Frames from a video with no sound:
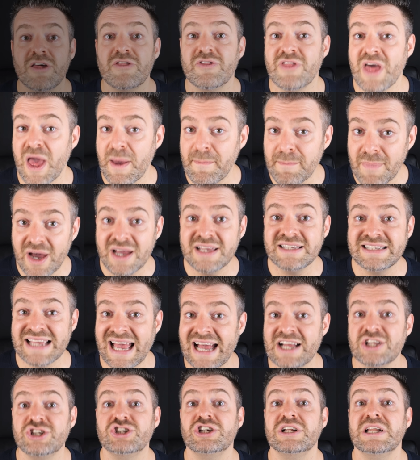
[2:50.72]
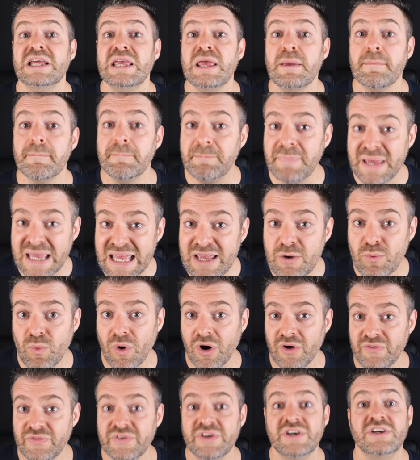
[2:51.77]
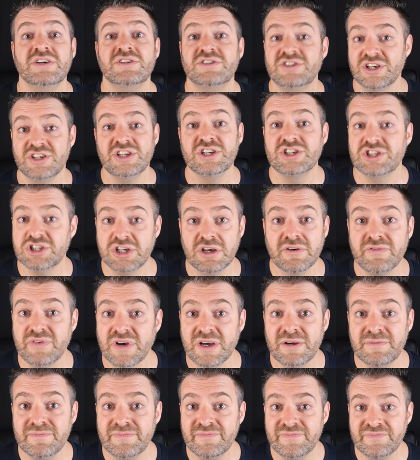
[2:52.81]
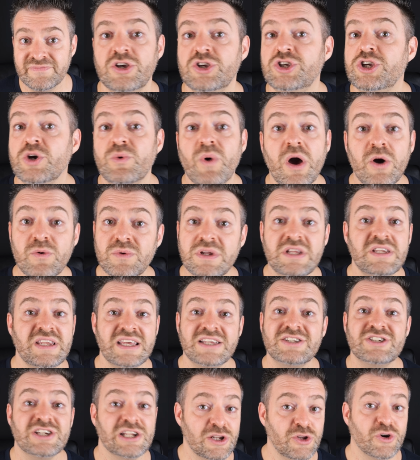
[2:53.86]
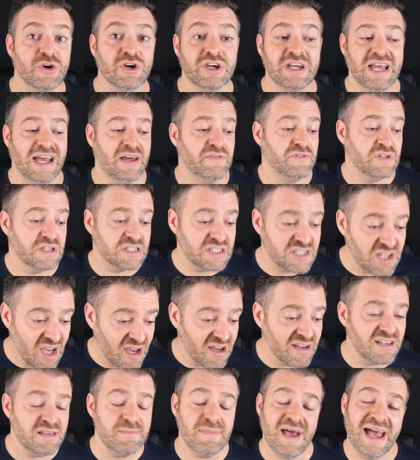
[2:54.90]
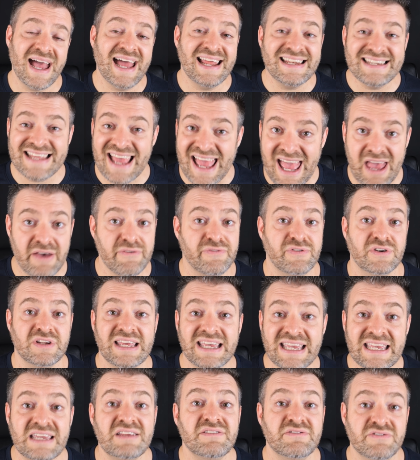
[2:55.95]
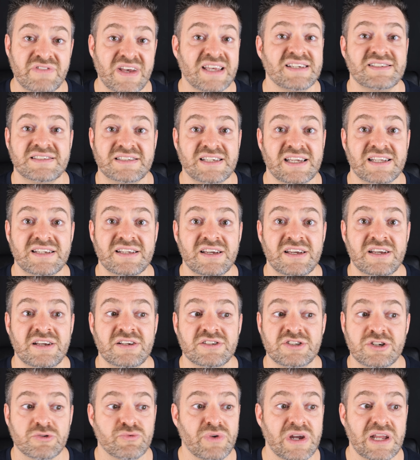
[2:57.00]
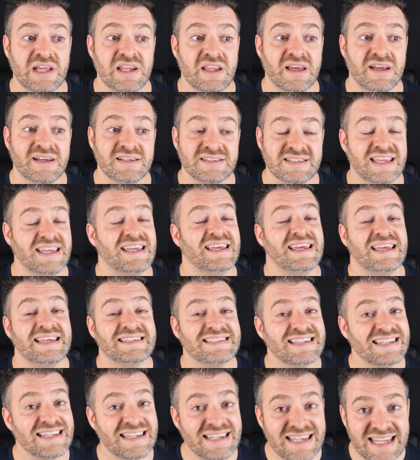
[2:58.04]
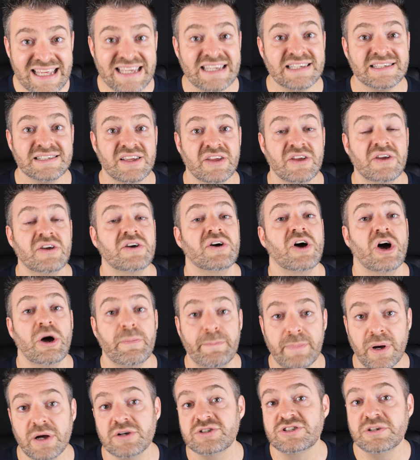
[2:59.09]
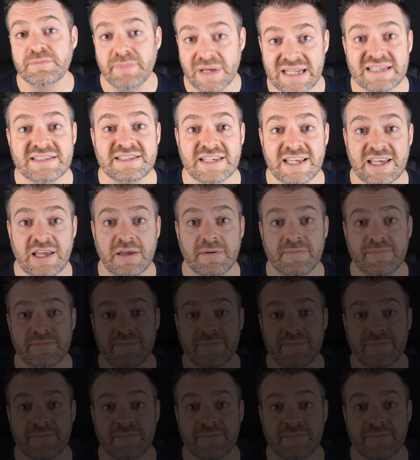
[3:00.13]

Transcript: There might actually be one to discover. You only need to look at the time and effort he invested to realise it is at least a possibility.